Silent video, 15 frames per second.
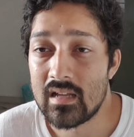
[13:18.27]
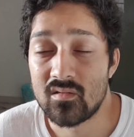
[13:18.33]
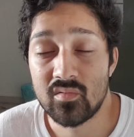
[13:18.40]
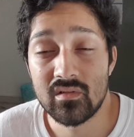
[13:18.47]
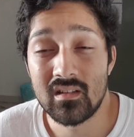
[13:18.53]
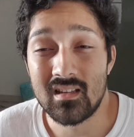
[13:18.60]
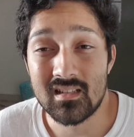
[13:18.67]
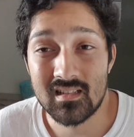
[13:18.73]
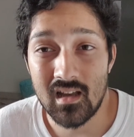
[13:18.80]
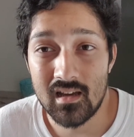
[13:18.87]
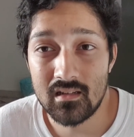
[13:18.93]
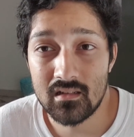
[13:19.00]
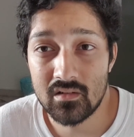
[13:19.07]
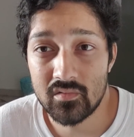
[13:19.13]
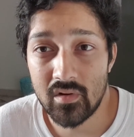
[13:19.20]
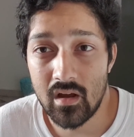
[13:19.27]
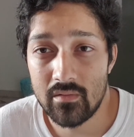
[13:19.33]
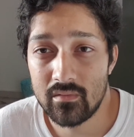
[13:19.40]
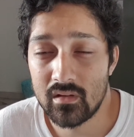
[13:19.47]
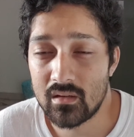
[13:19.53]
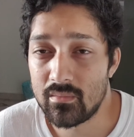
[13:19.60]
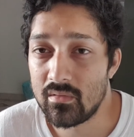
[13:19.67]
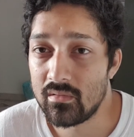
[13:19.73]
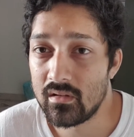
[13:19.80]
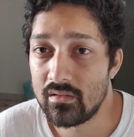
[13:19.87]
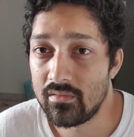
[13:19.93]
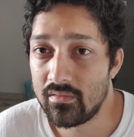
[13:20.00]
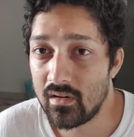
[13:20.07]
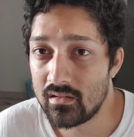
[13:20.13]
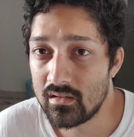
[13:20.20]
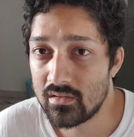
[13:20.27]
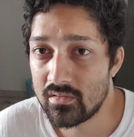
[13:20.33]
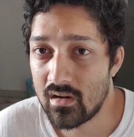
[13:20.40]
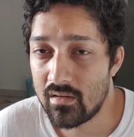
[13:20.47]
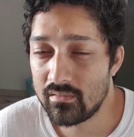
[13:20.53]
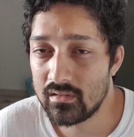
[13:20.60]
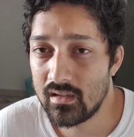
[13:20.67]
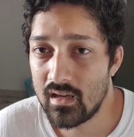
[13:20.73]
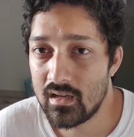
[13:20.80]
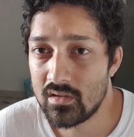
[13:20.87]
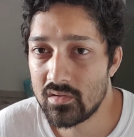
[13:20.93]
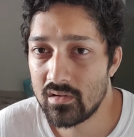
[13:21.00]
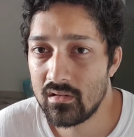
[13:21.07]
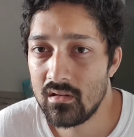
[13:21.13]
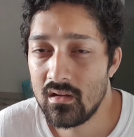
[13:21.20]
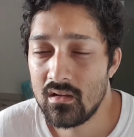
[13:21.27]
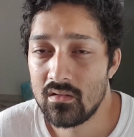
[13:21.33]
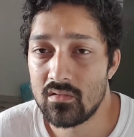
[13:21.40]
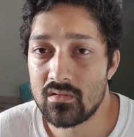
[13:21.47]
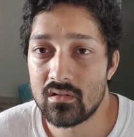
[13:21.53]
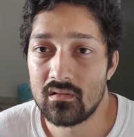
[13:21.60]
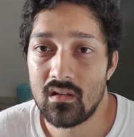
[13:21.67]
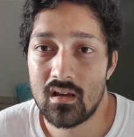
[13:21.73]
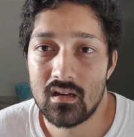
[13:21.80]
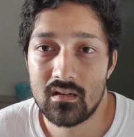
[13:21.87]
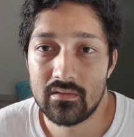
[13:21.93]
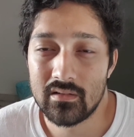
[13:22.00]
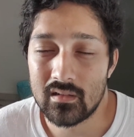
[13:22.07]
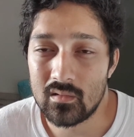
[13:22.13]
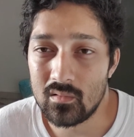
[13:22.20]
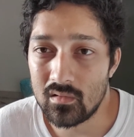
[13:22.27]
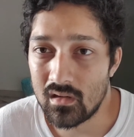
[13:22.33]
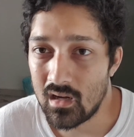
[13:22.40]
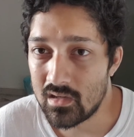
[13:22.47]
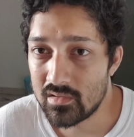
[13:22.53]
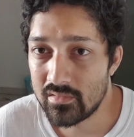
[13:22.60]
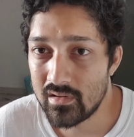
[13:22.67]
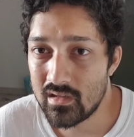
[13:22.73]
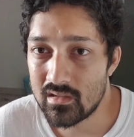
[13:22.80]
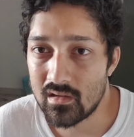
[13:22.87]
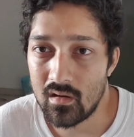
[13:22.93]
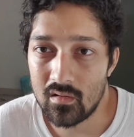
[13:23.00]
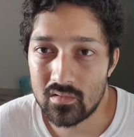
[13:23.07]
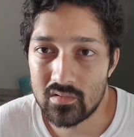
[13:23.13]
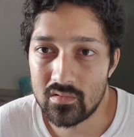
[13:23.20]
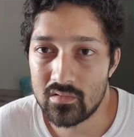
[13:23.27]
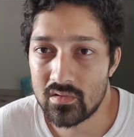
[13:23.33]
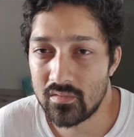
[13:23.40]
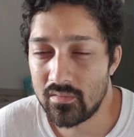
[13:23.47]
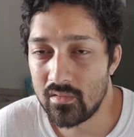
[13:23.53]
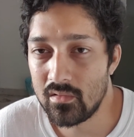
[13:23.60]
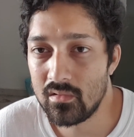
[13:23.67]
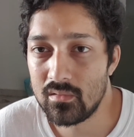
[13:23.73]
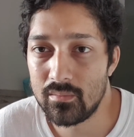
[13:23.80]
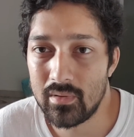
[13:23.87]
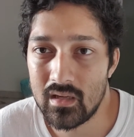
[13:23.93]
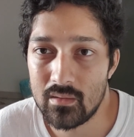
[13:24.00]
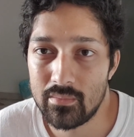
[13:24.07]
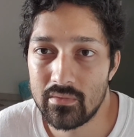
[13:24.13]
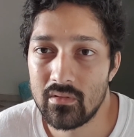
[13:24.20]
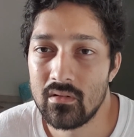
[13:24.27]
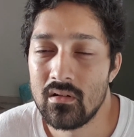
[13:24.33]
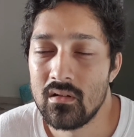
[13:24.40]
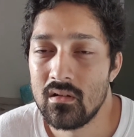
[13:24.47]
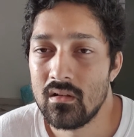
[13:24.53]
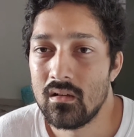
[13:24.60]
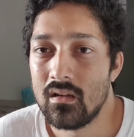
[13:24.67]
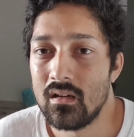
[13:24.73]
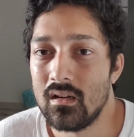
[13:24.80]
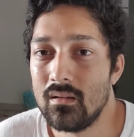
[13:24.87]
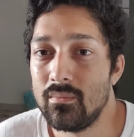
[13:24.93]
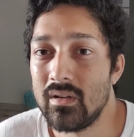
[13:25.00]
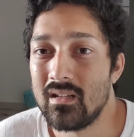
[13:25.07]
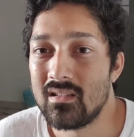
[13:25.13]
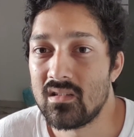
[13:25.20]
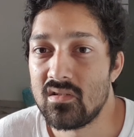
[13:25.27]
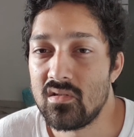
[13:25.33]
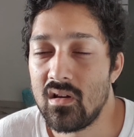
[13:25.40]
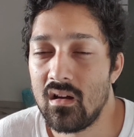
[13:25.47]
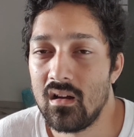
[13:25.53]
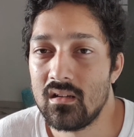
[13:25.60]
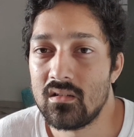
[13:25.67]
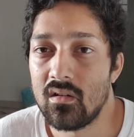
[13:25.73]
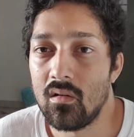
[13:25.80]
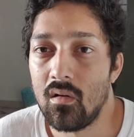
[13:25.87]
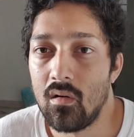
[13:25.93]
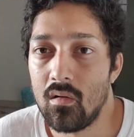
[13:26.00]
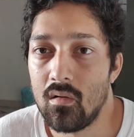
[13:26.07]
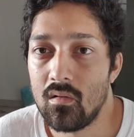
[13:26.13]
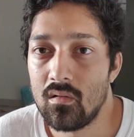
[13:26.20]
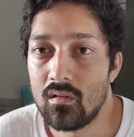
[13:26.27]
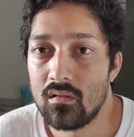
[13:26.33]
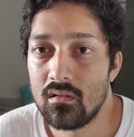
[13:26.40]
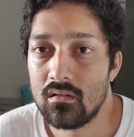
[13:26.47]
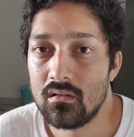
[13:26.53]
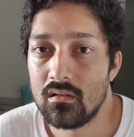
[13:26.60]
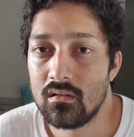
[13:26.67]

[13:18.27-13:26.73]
really exciting to travel. It can be really fun to travel to Asia. There's a lot of different cool countries, cultures, food, people, but it's not always